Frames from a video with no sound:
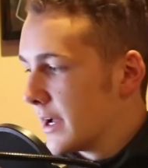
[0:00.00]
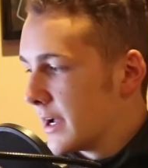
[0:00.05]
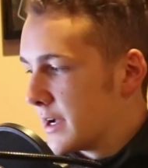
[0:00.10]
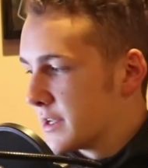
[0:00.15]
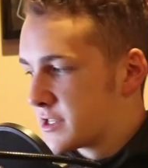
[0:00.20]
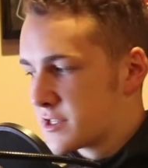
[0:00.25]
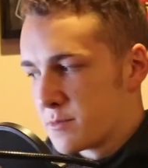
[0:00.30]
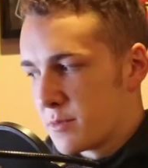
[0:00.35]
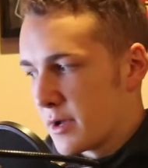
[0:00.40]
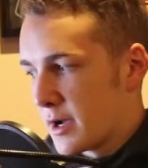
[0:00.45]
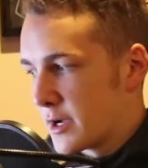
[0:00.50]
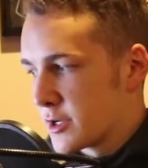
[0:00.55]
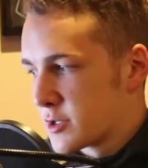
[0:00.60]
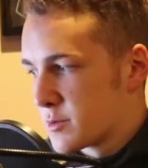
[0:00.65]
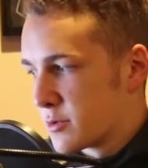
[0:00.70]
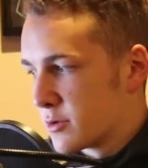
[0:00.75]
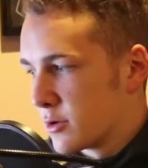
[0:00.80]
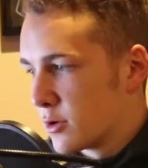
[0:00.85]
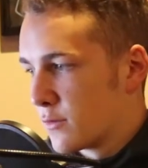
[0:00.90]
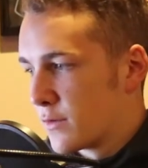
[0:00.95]
It's splash
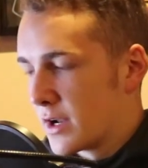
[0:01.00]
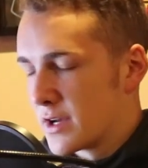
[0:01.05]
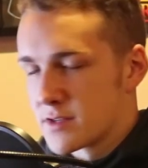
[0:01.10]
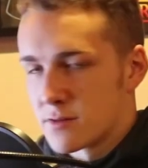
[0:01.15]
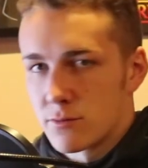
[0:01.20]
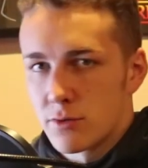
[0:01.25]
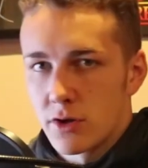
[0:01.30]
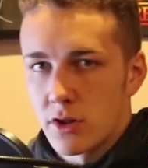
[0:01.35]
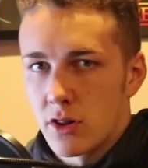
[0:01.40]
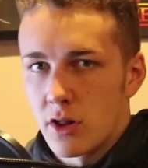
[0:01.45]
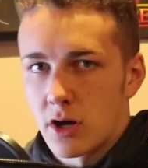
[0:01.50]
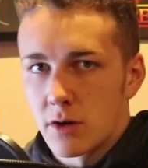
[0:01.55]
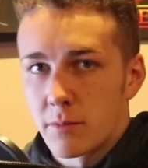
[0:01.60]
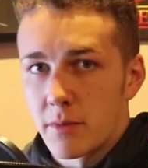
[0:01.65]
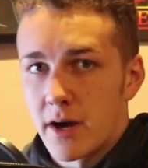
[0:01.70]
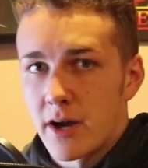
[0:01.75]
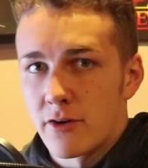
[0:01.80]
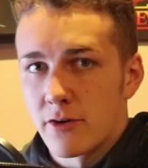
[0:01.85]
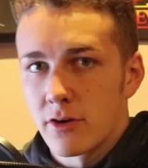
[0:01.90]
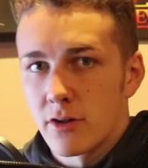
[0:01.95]
proof, it has a really long
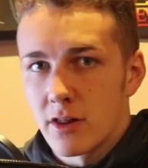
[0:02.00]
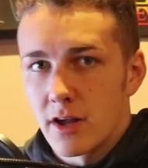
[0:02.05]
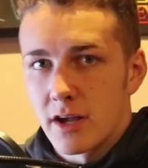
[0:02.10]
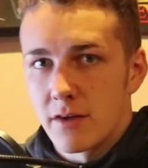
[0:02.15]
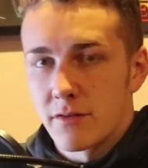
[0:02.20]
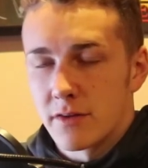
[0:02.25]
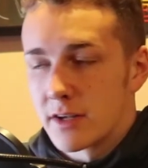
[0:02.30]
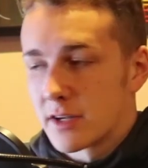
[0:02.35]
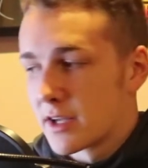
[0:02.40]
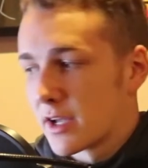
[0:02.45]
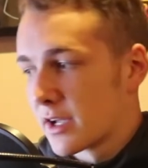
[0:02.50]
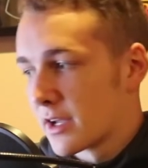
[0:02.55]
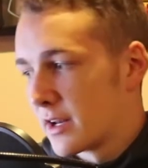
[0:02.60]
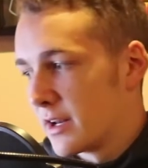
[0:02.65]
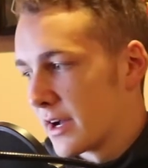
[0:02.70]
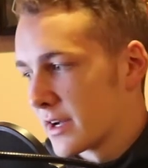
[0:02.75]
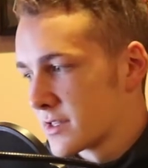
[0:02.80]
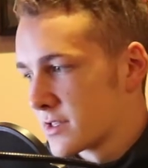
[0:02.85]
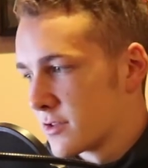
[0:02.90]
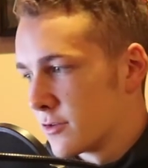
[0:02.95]
battery life, and it can
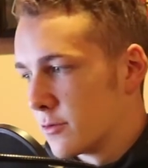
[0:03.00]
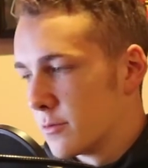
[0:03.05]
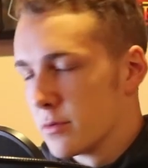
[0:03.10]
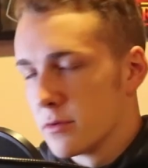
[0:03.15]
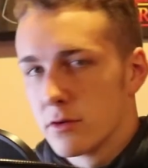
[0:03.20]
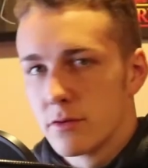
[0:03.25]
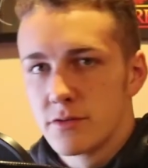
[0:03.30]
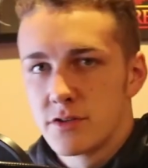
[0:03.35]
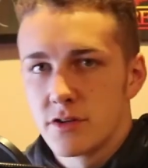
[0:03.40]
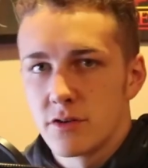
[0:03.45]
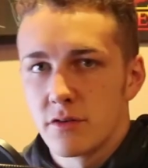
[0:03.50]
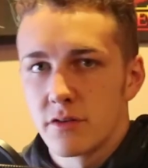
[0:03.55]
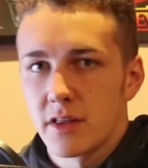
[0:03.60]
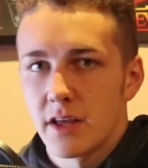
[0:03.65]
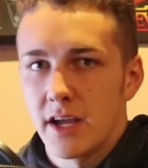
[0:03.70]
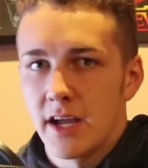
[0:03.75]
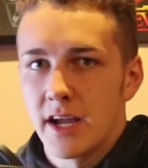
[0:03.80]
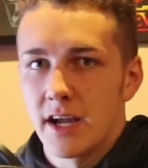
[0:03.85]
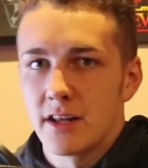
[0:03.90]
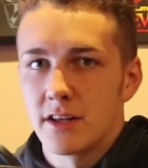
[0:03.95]
connect through Bluetooth
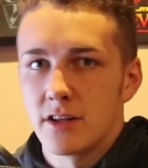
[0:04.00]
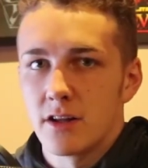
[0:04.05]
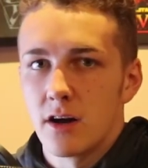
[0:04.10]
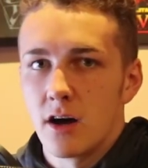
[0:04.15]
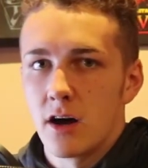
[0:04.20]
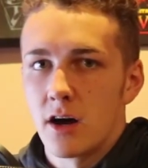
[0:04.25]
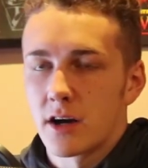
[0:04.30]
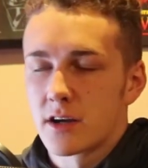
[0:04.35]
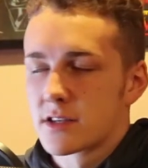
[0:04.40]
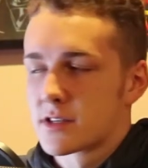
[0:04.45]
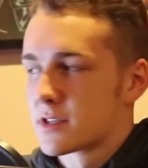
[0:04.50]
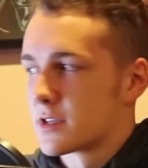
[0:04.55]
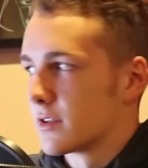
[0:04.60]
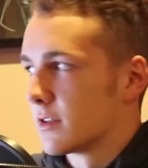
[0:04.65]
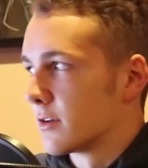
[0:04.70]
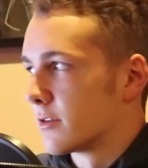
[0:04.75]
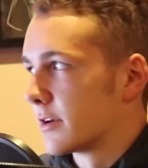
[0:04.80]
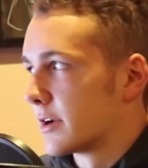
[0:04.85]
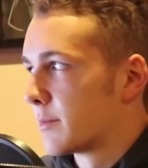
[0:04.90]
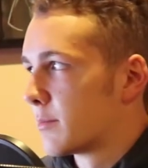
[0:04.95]
and
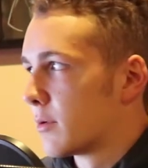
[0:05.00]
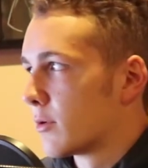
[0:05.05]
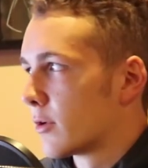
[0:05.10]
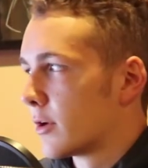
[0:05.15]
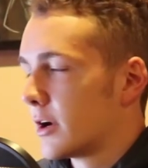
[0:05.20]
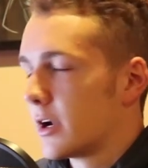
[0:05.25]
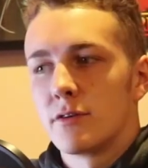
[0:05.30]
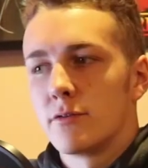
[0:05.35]
auxiliary port.